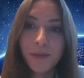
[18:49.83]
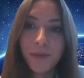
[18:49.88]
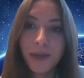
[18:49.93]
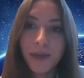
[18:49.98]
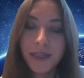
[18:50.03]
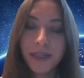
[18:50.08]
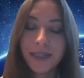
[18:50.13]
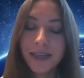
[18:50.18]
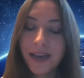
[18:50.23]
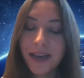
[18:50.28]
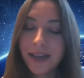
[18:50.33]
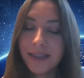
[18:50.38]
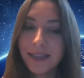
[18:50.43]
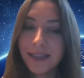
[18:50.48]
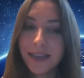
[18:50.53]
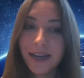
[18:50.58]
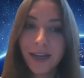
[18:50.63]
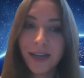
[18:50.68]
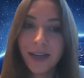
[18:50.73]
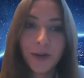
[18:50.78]
my dad
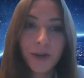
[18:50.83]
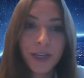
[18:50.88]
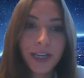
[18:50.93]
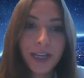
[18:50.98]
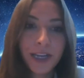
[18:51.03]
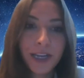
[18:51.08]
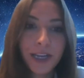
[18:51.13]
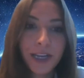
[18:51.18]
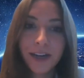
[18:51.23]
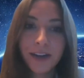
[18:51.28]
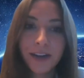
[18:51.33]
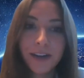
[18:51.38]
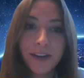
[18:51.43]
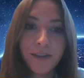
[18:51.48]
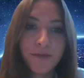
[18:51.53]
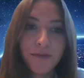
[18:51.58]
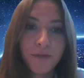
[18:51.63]
said, "I don't care